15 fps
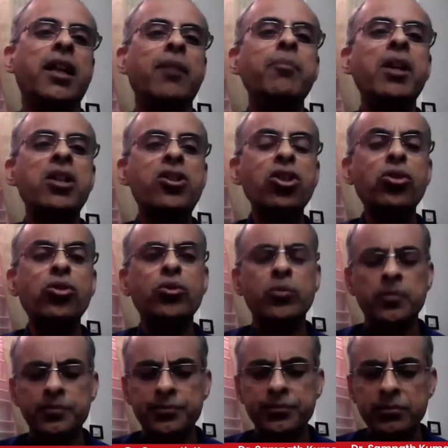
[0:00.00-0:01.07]
Number
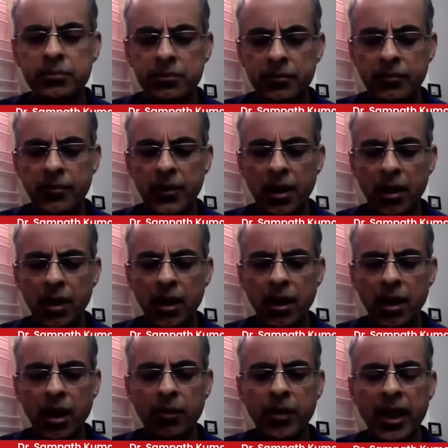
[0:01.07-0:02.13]
2,
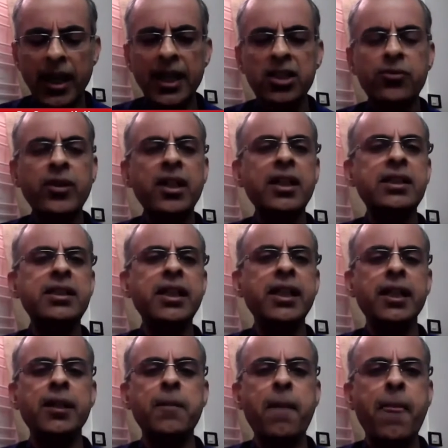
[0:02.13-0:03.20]
as far as
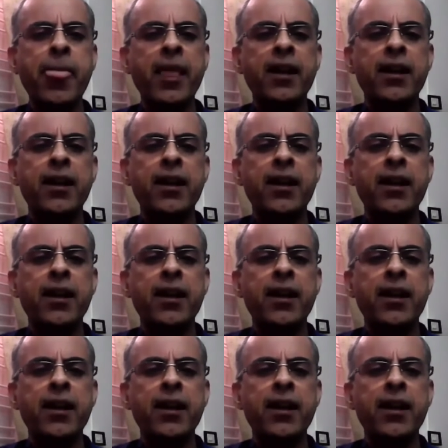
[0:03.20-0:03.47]
the